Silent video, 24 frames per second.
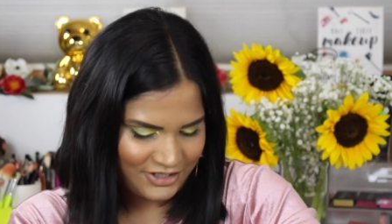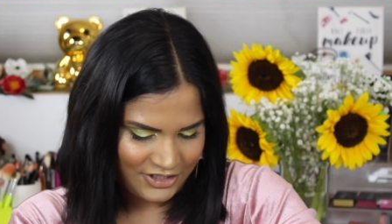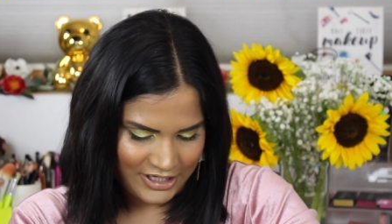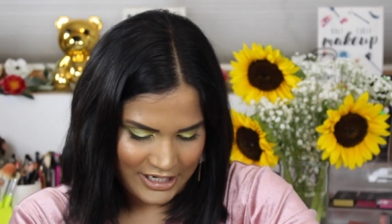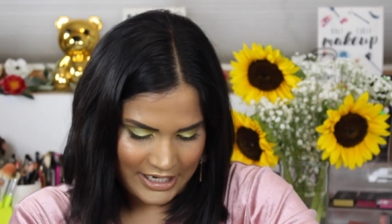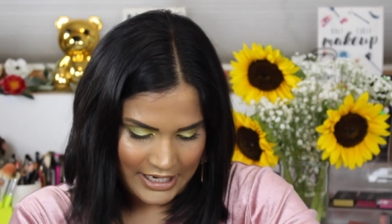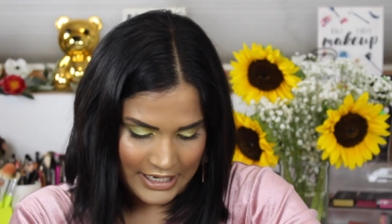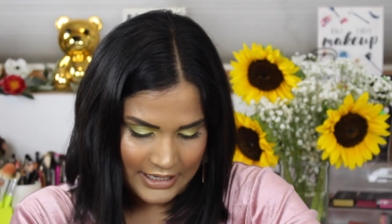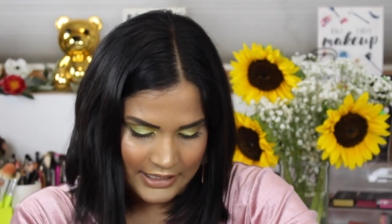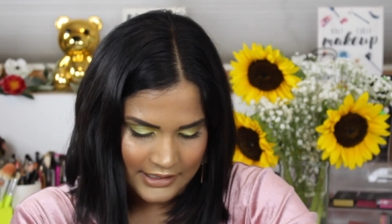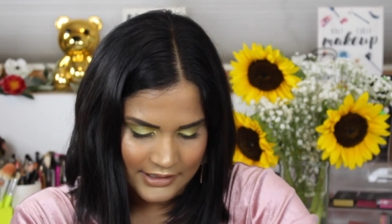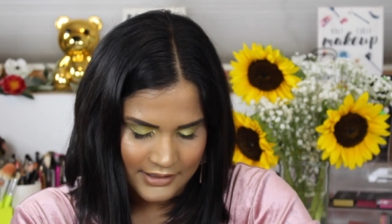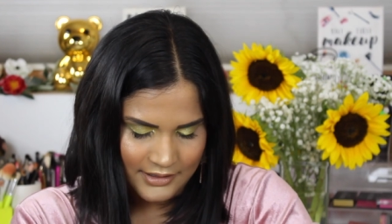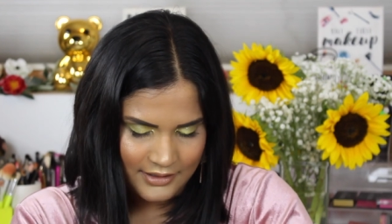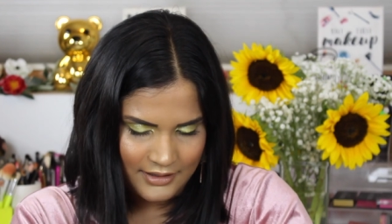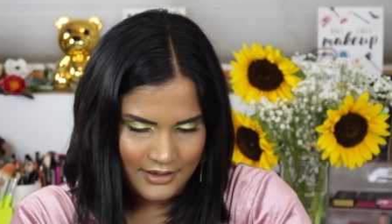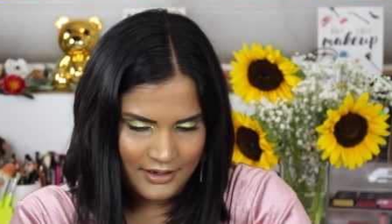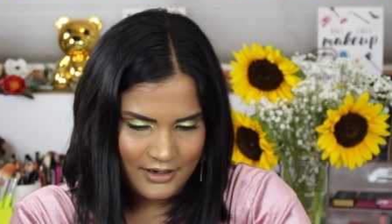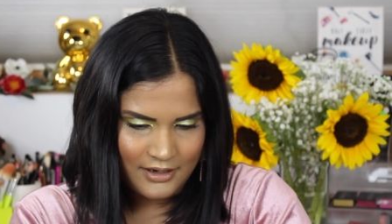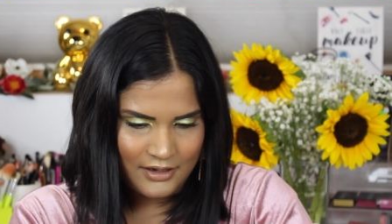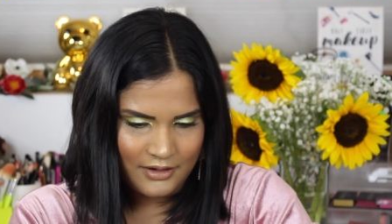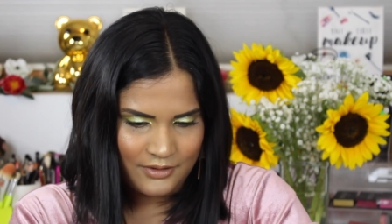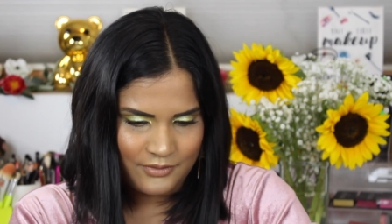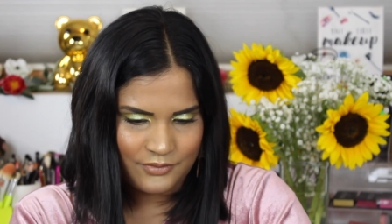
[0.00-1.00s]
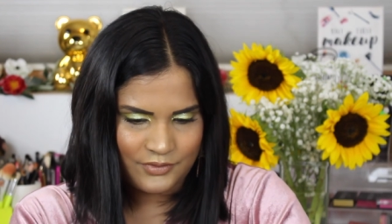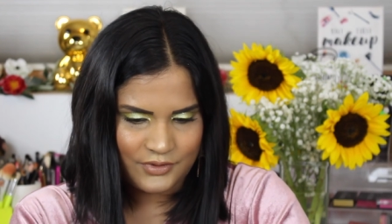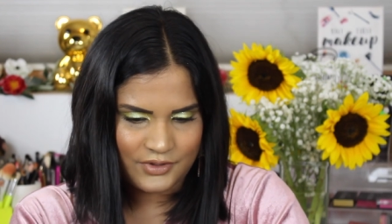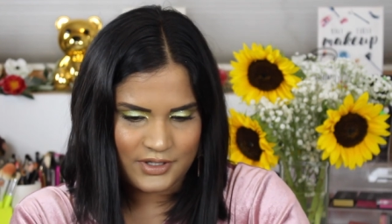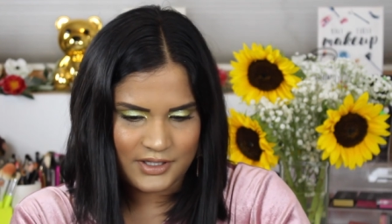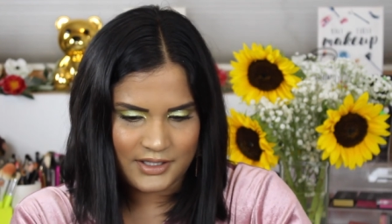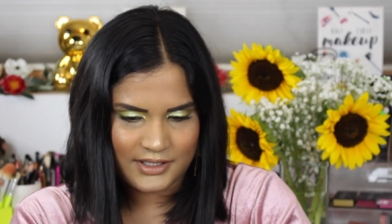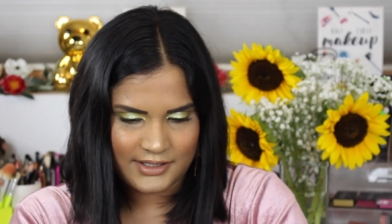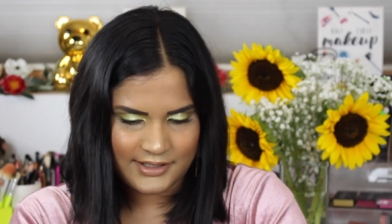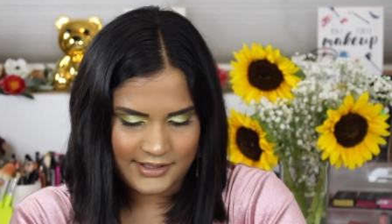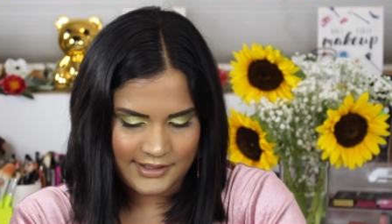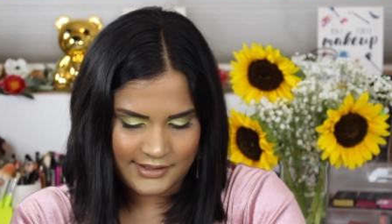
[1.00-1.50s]
shade,
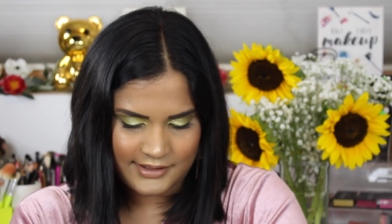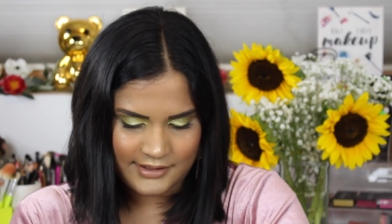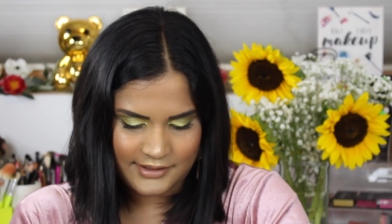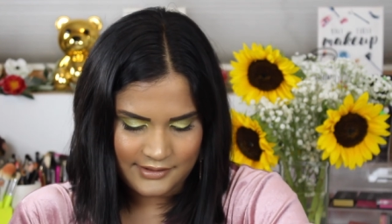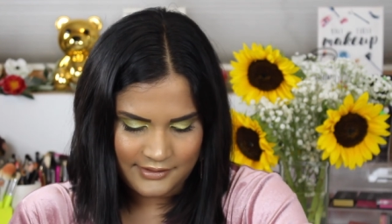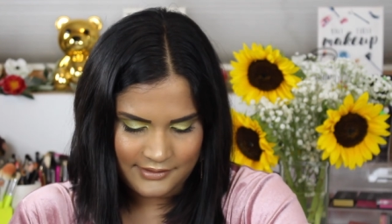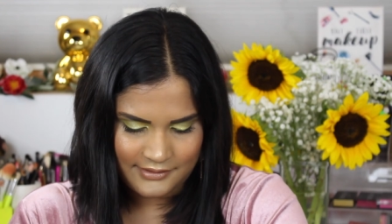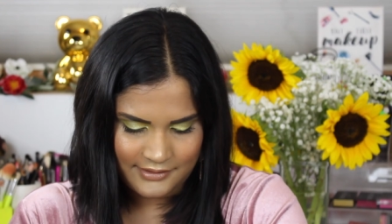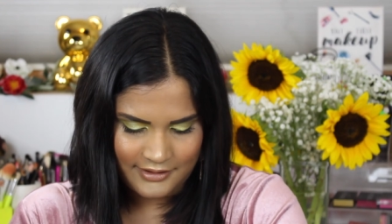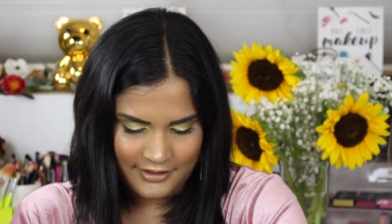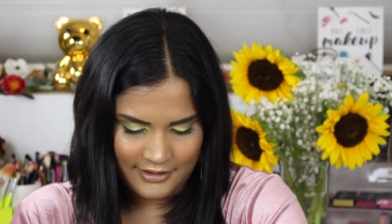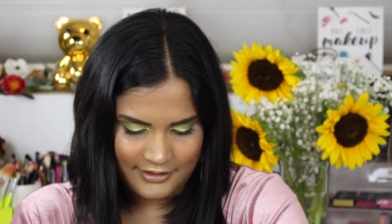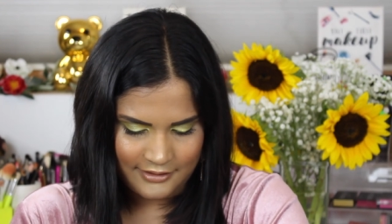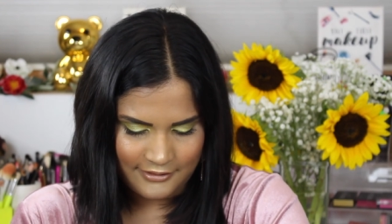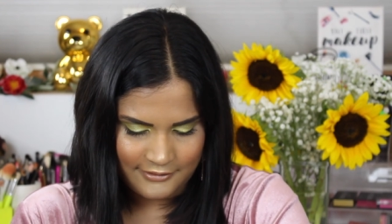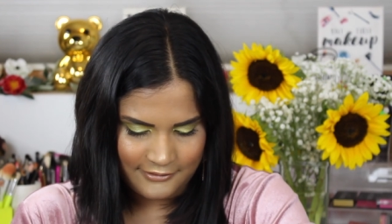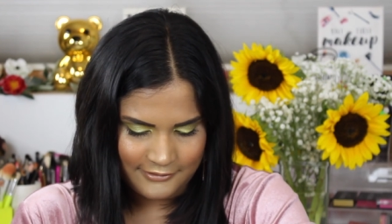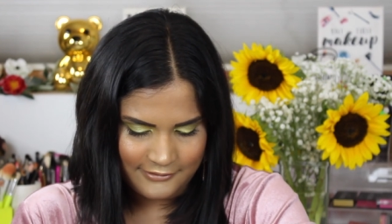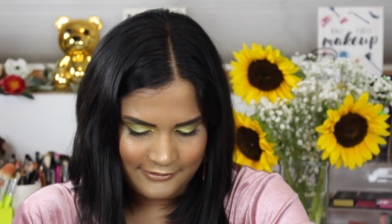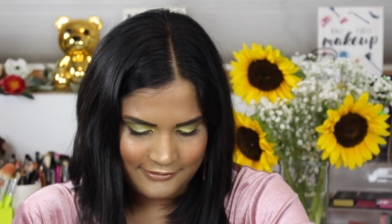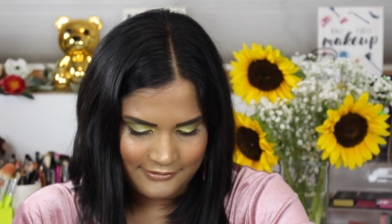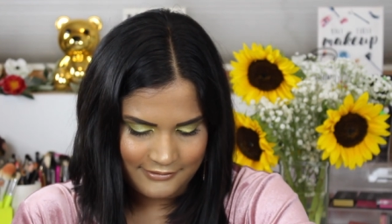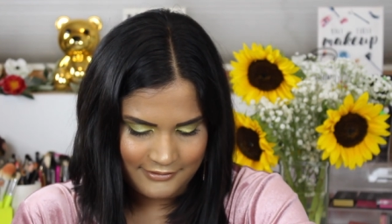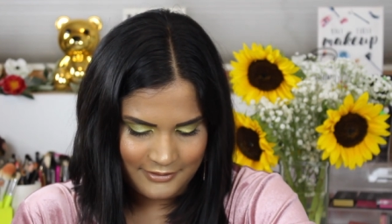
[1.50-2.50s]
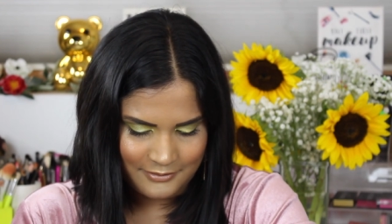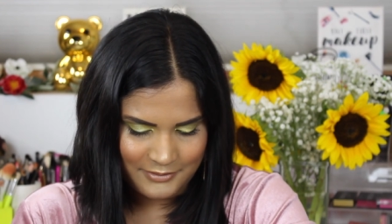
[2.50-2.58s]
which is, I don't know.